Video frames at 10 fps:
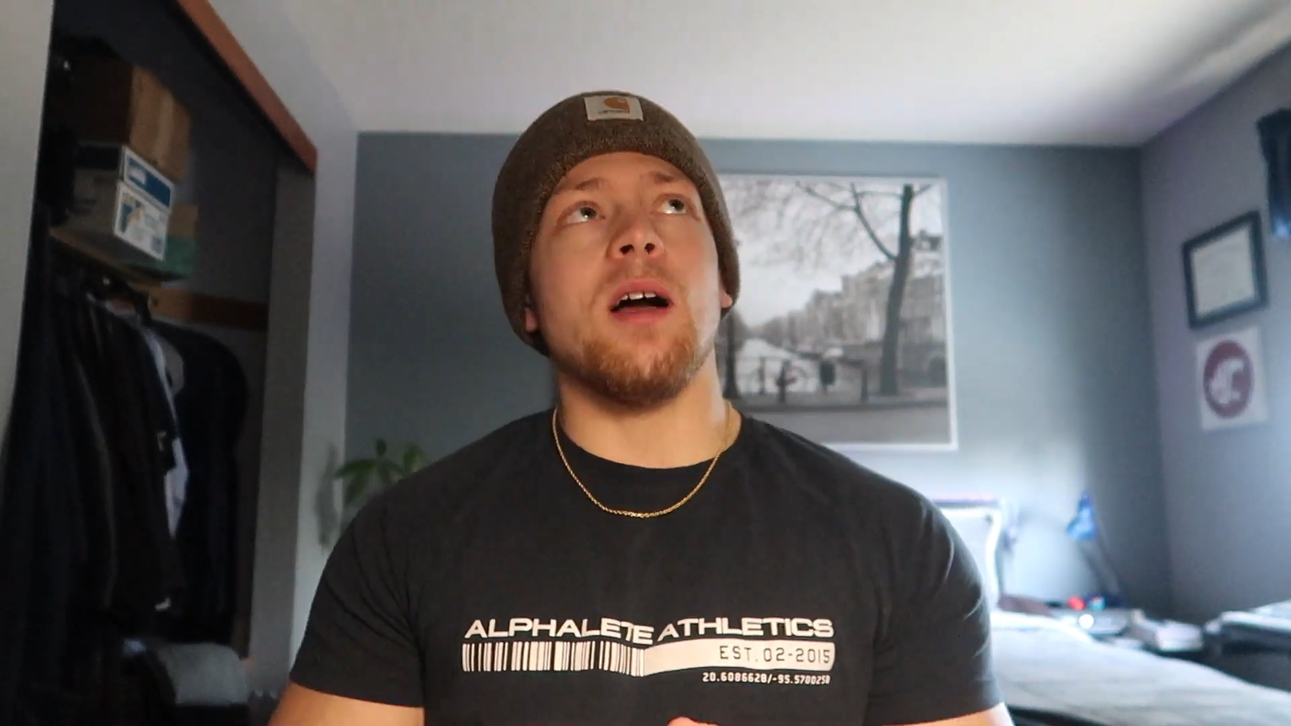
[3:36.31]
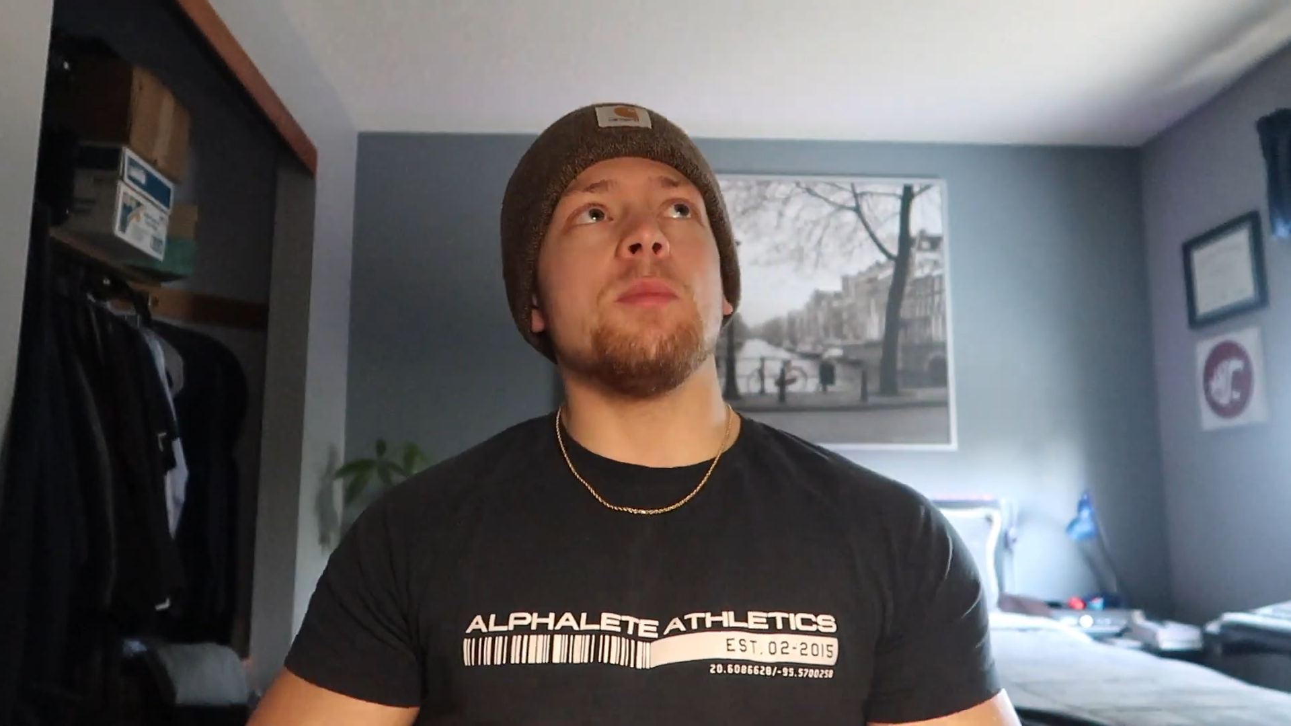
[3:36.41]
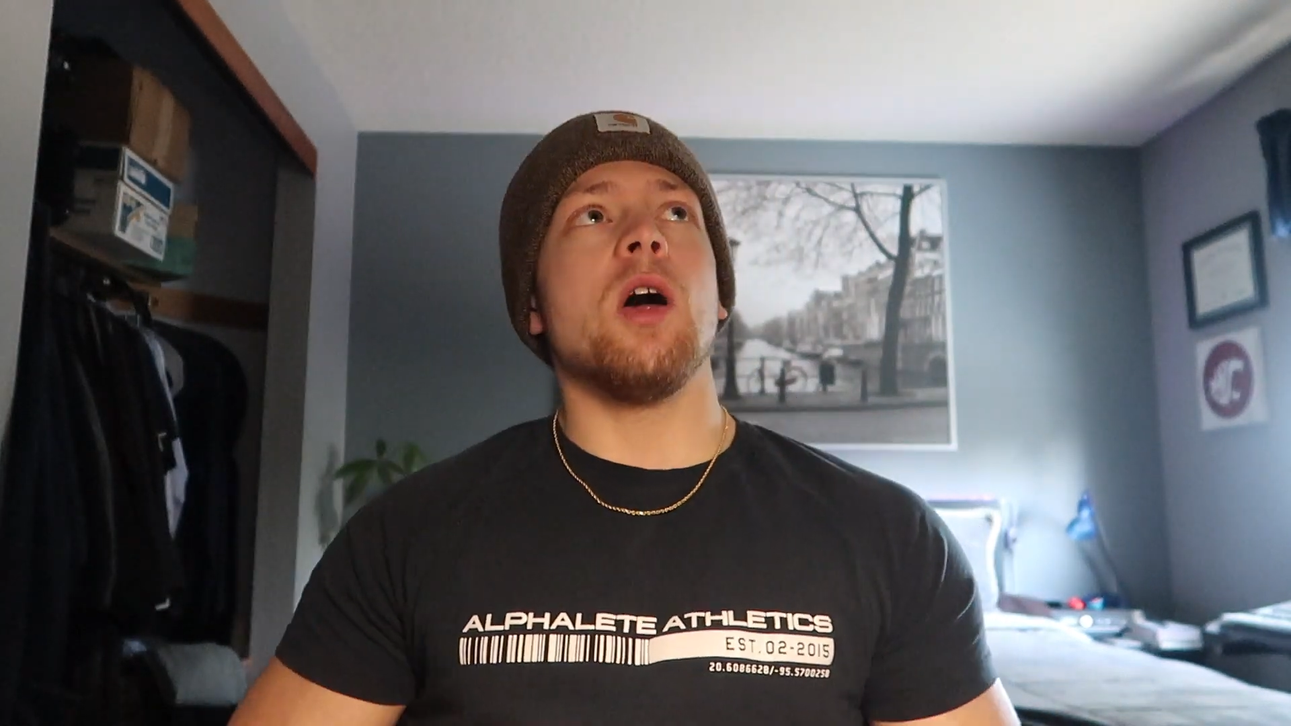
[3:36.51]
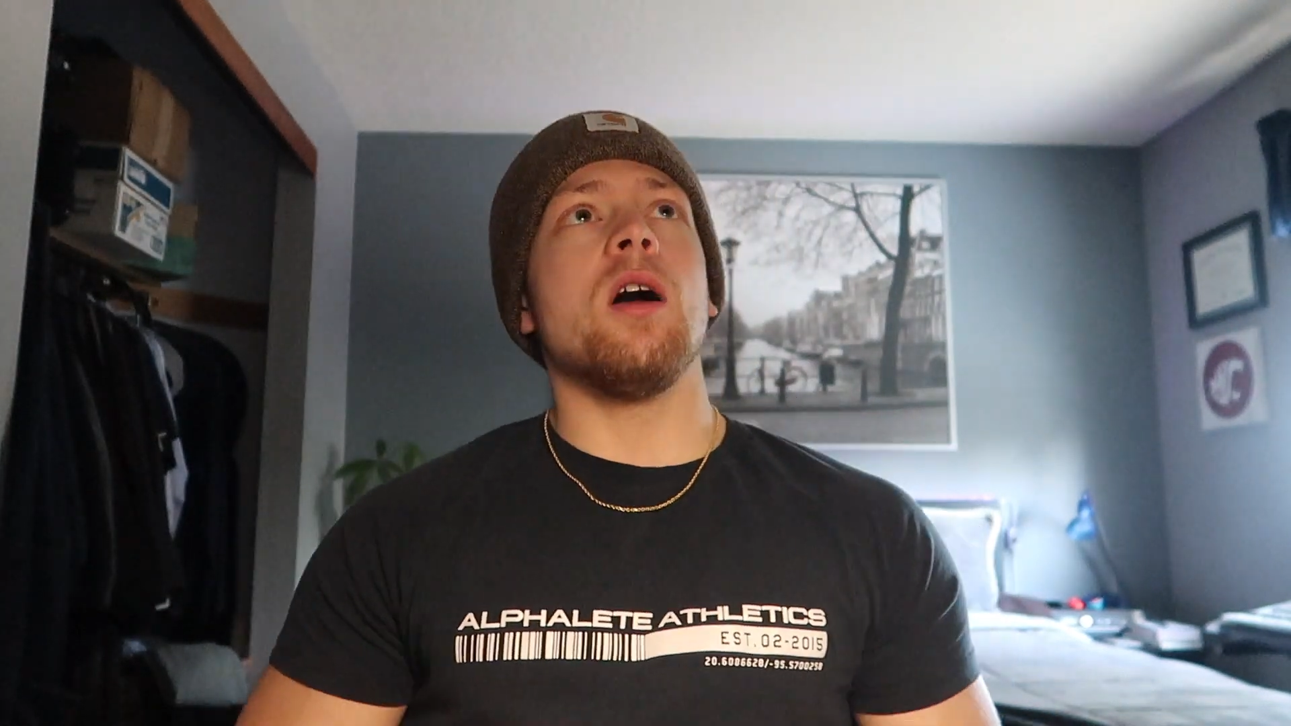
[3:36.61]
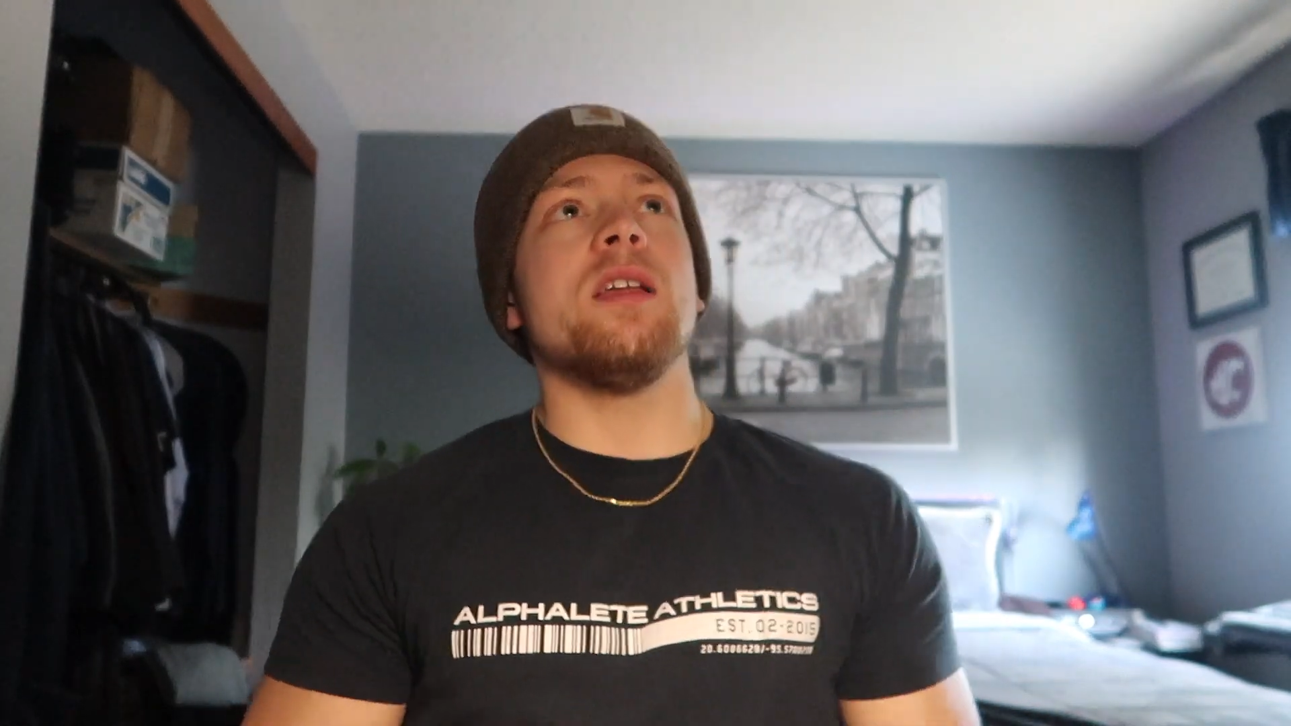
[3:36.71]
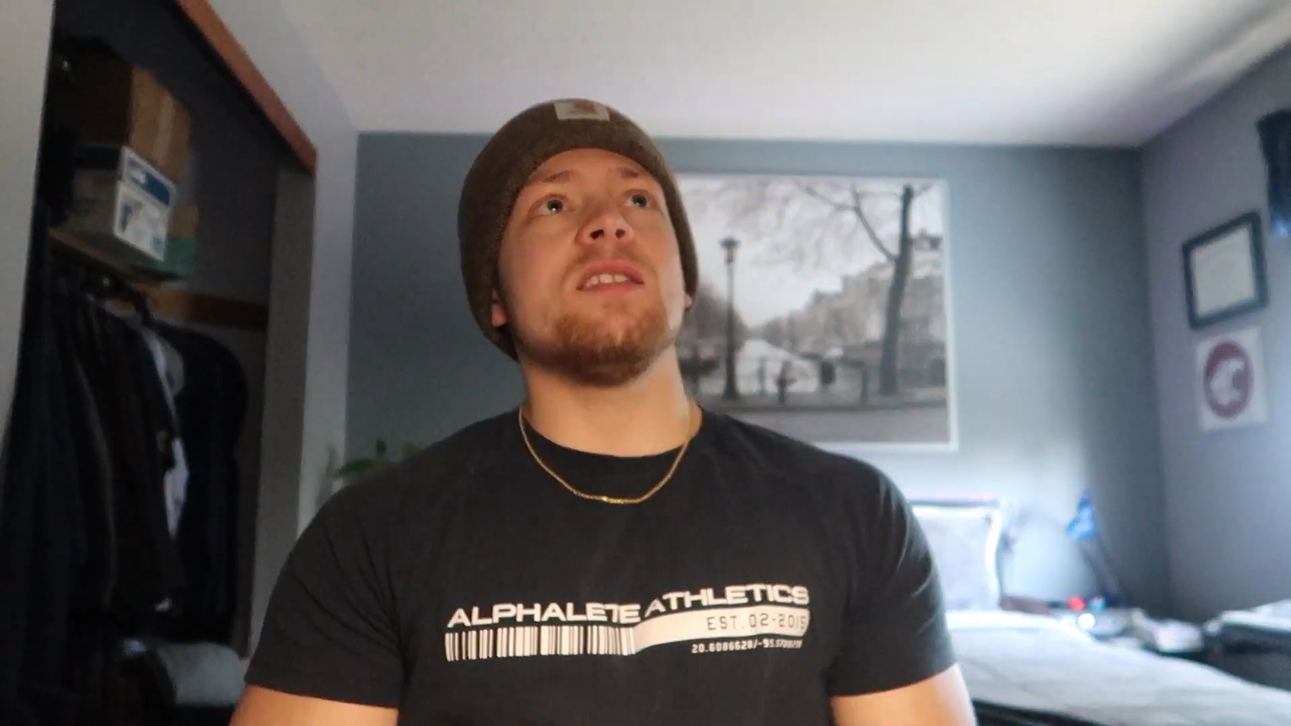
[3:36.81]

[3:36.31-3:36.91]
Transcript: I'm not